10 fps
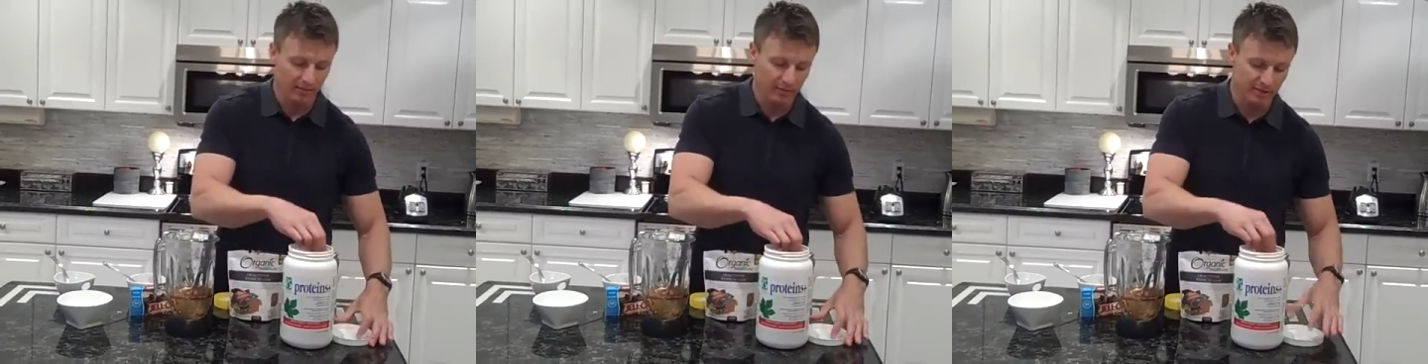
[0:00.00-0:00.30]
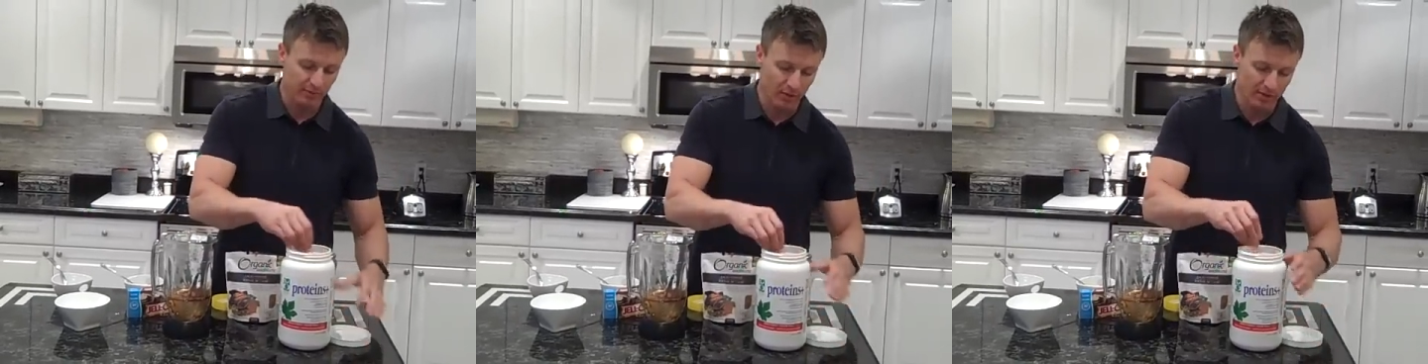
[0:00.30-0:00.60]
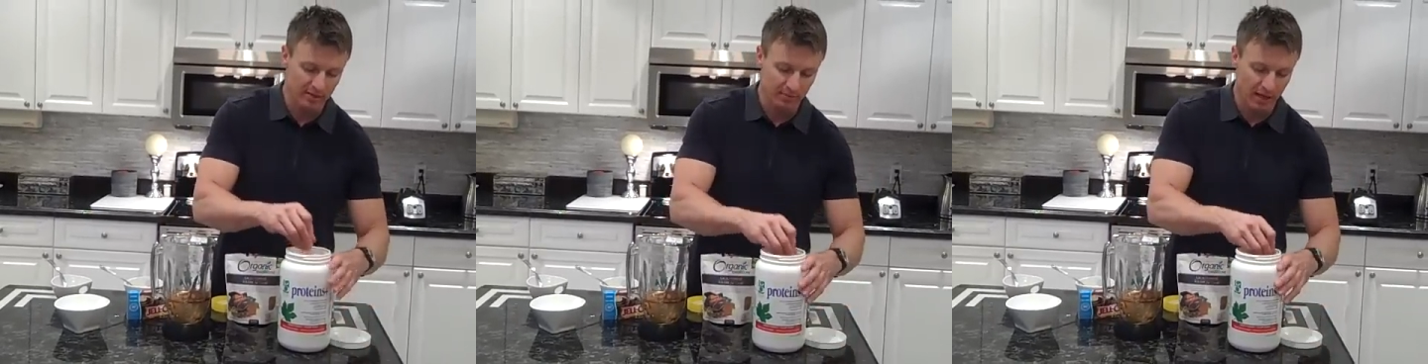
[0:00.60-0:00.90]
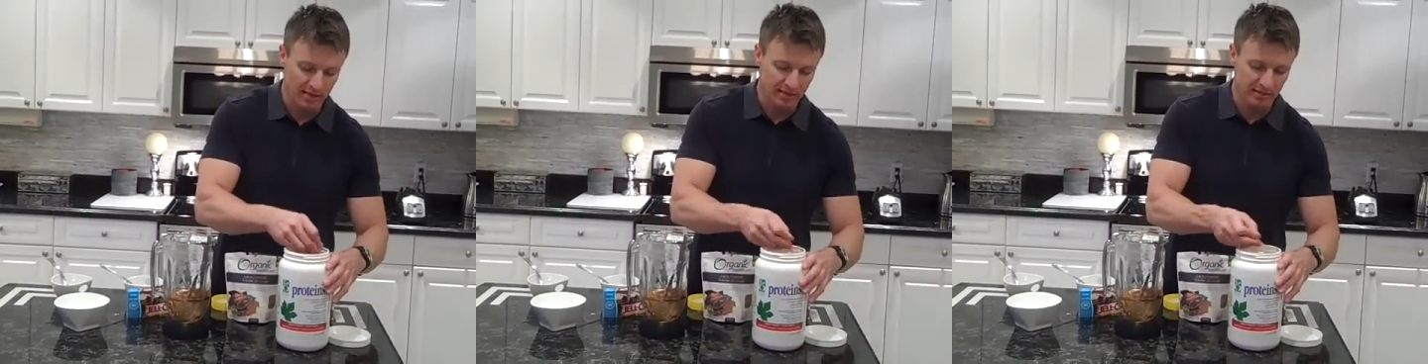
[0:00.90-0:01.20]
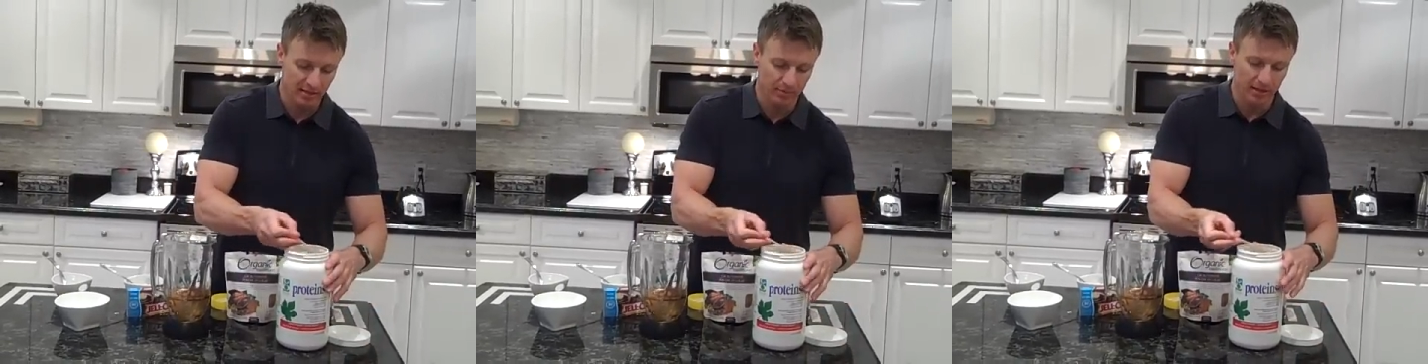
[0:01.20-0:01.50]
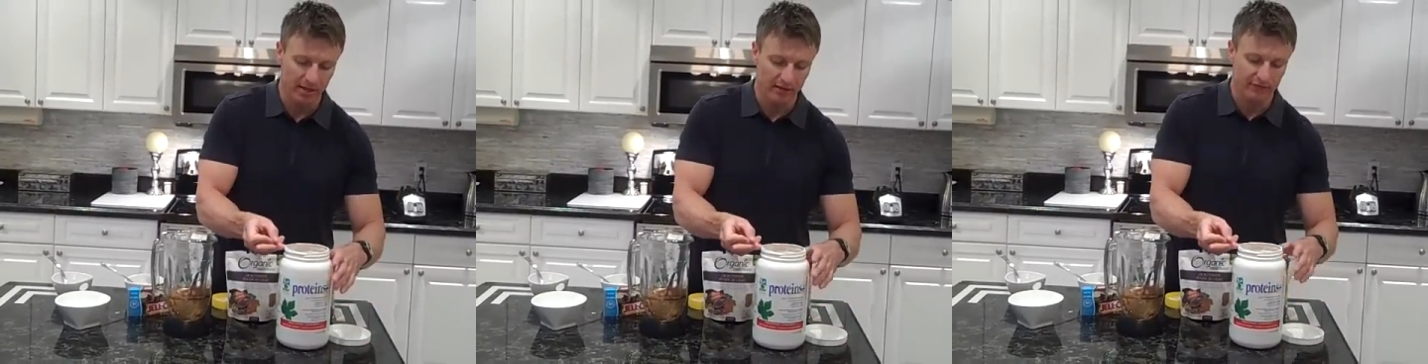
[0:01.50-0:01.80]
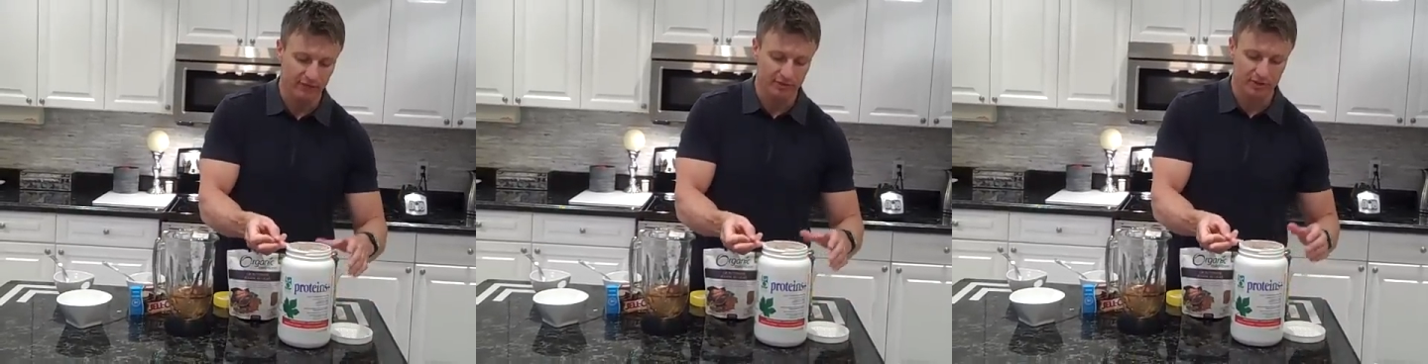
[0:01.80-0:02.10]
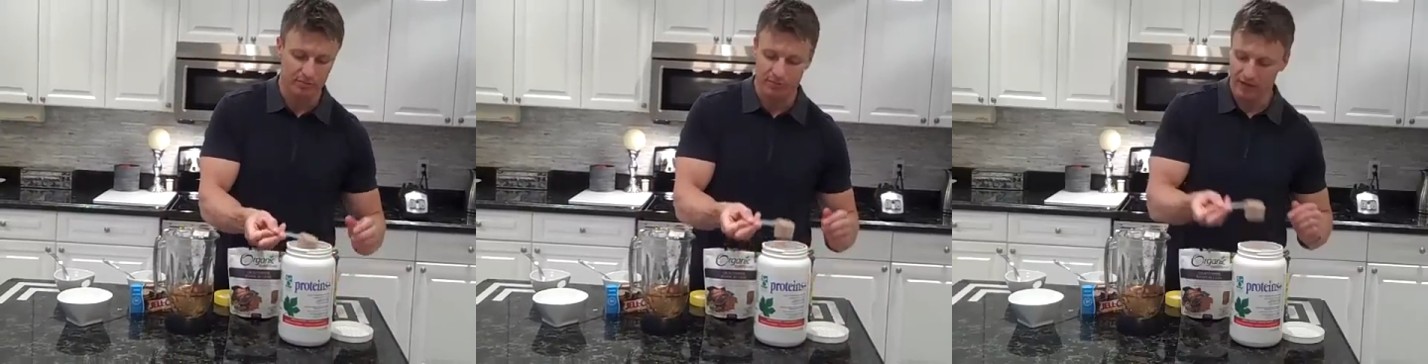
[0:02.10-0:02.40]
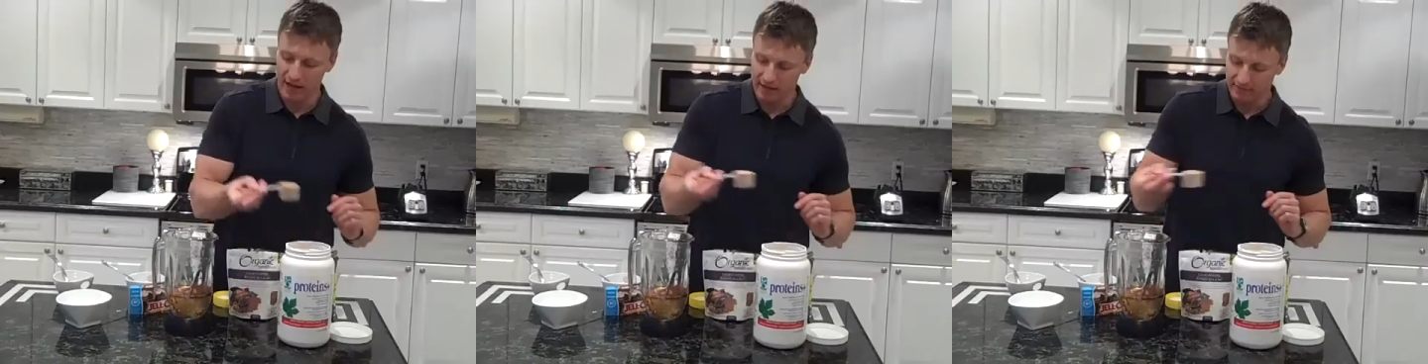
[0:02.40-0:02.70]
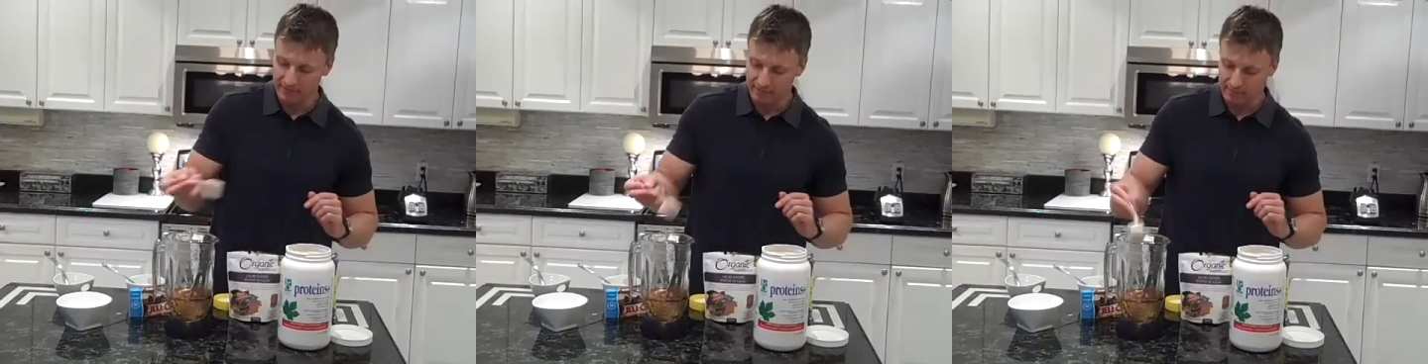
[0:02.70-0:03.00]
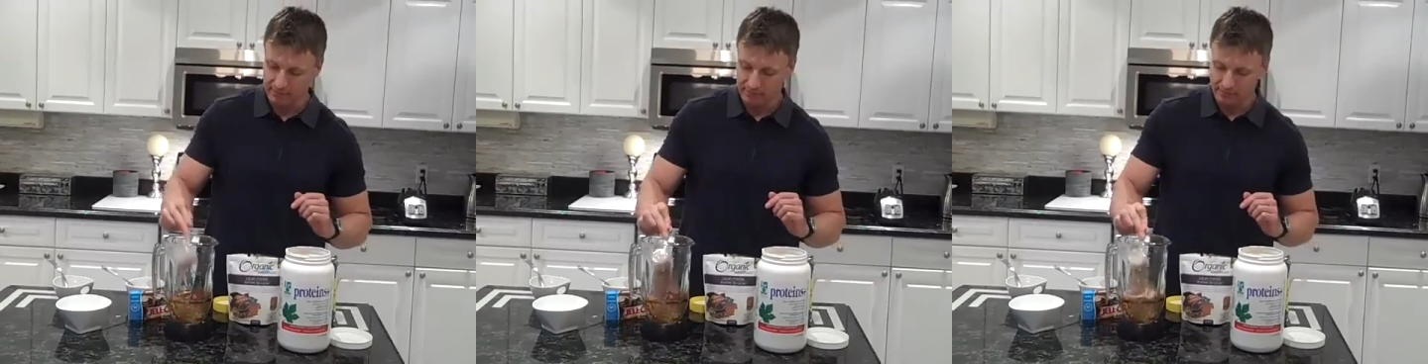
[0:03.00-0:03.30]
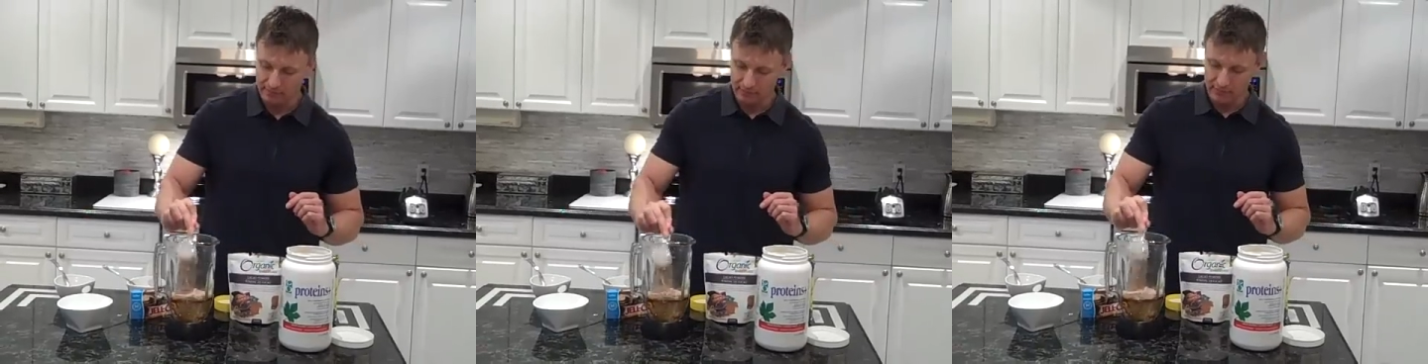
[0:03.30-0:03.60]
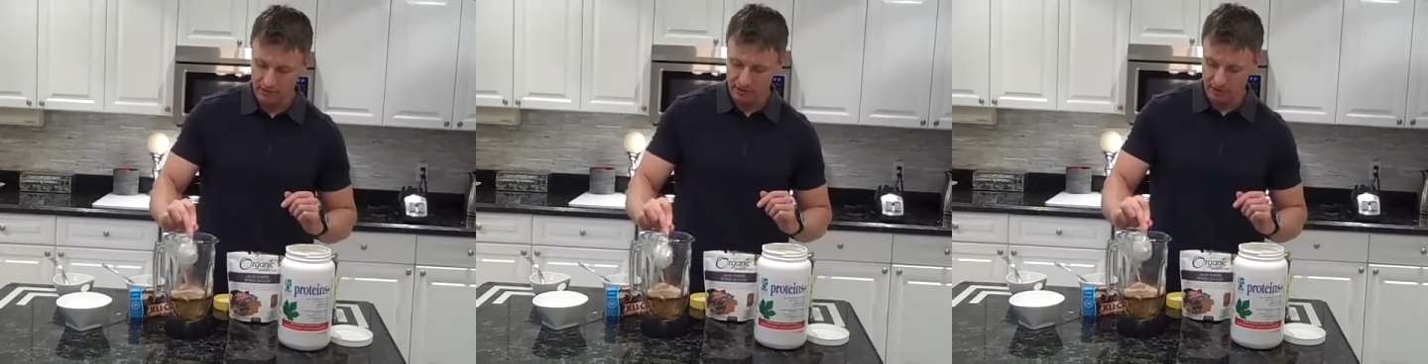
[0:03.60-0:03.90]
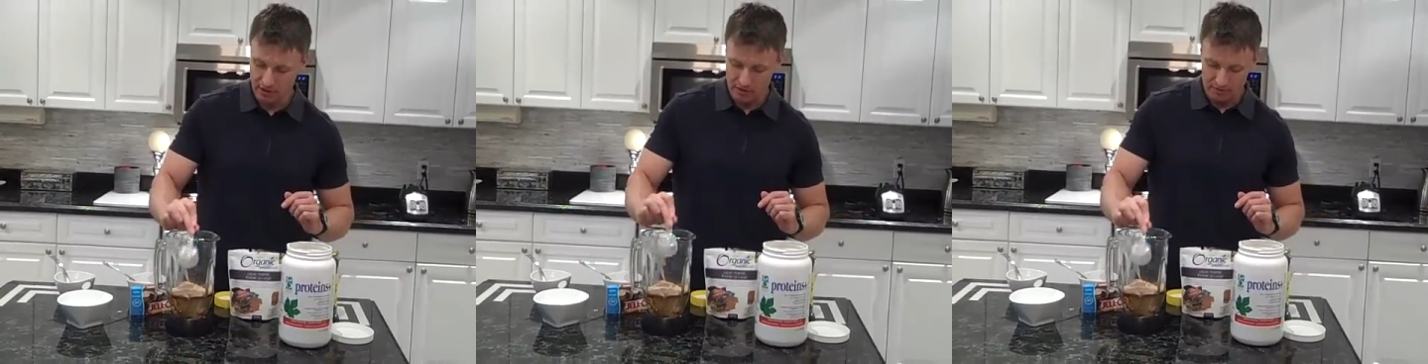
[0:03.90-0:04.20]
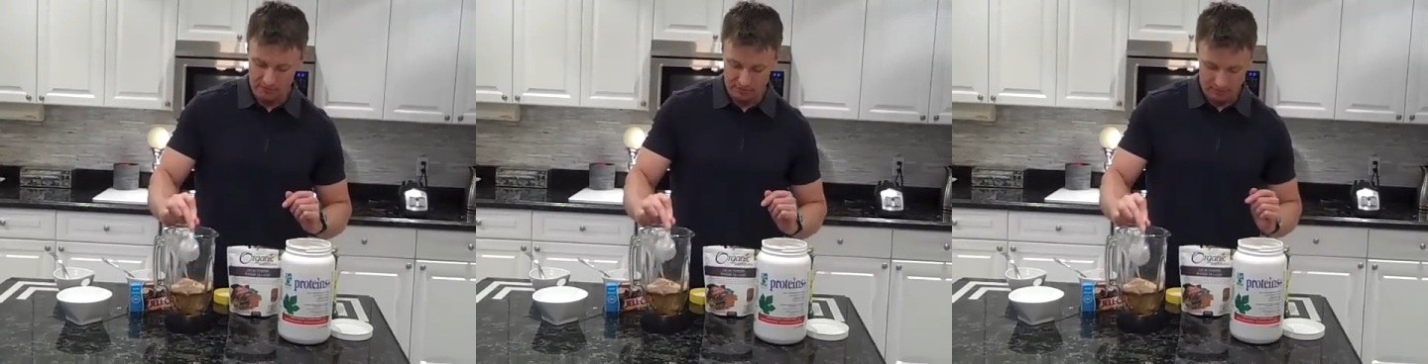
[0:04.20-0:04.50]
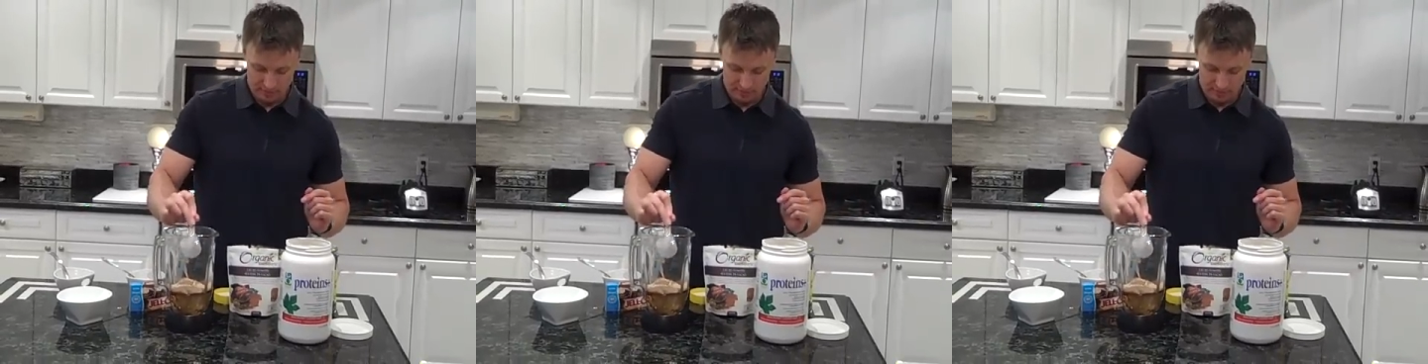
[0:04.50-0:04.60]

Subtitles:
I'm using Proteins Plus. I'm going to put in a full scoop of that. In you go.